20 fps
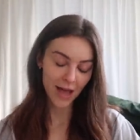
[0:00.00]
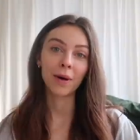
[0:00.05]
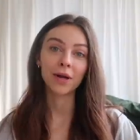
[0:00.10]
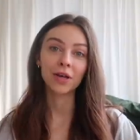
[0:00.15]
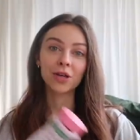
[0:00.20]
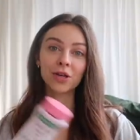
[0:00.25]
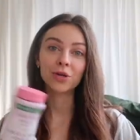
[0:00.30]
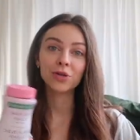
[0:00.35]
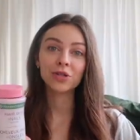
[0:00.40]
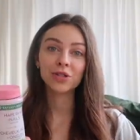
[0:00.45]
But
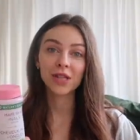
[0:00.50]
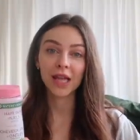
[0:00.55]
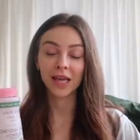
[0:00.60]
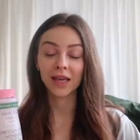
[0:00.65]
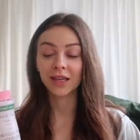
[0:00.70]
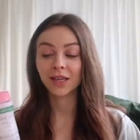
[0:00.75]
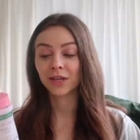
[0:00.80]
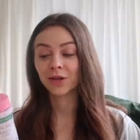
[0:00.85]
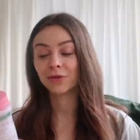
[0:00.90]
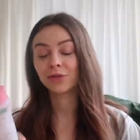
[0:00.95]
huge
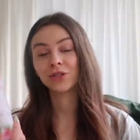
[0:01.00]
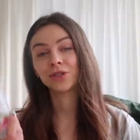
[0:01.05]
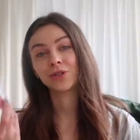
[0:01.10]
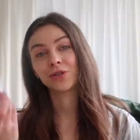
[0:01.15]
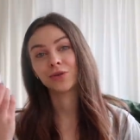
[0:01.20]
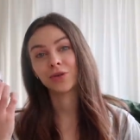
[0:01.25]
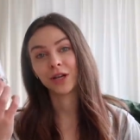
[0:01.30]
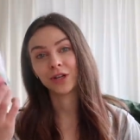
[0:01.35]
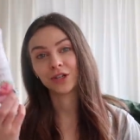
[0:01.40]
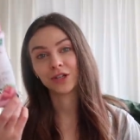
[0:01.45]
thank you
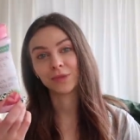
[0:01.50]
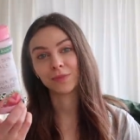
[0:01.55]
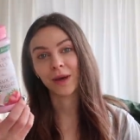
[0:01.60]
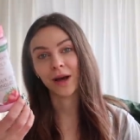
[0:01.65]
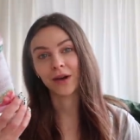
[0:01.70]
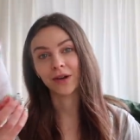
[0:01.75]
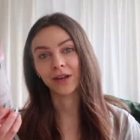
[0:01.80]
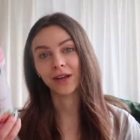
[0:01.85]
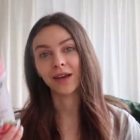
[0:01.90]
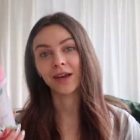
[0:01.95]
to Nature's
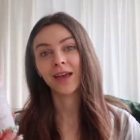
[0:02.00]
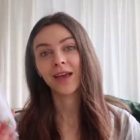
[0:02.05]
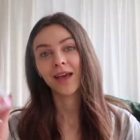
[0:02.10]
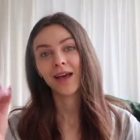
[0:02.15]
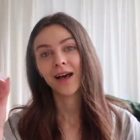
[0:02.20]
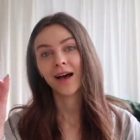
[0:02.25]
Bounty.